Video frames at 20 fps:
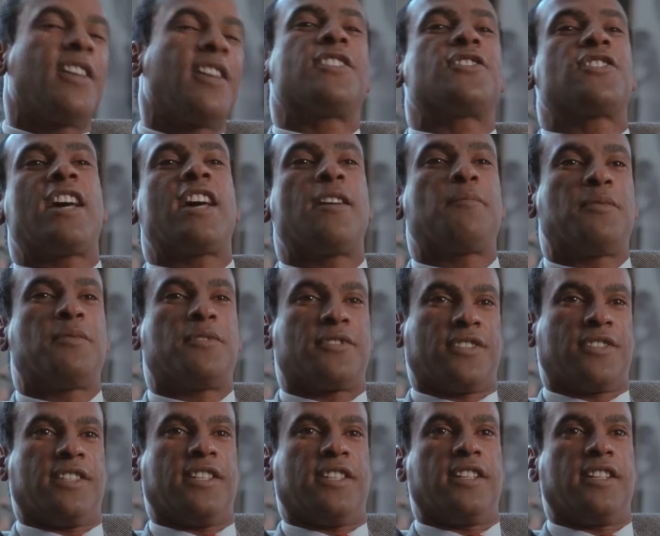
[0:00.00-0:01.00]
example
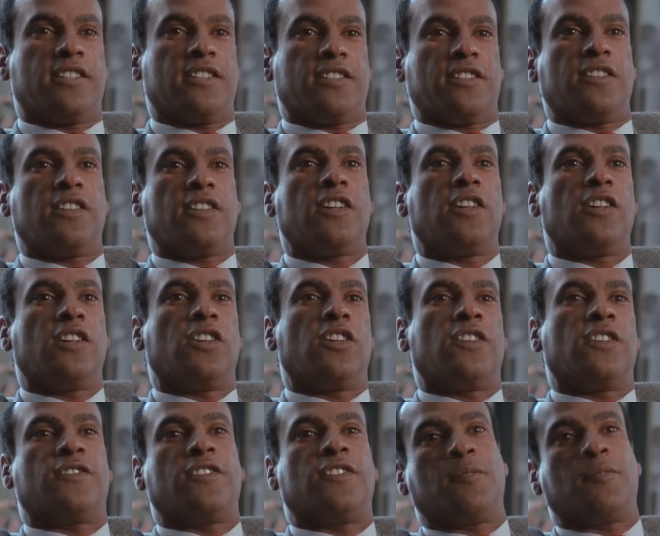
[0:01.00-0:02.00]
set
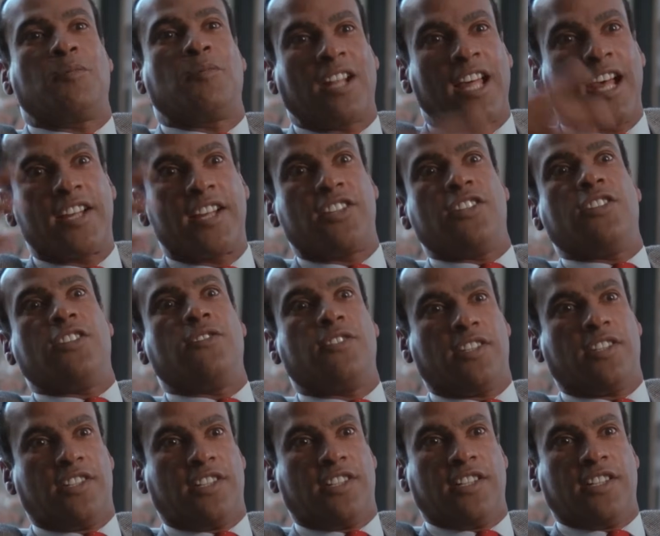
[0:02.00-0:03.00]
of black
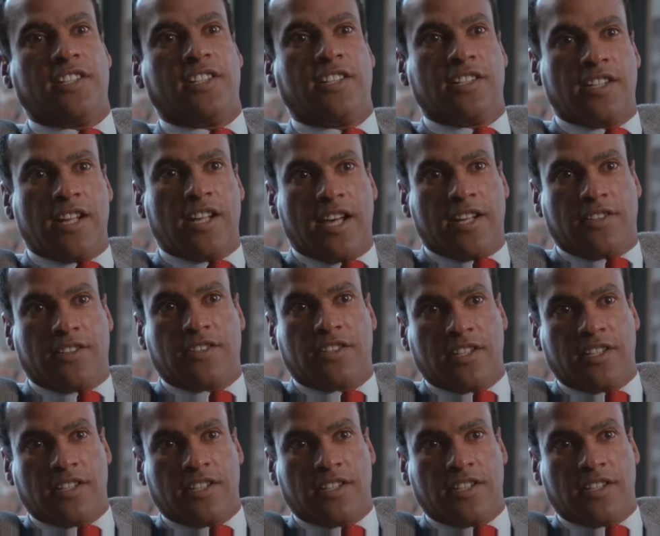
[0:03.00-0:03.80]
unity and not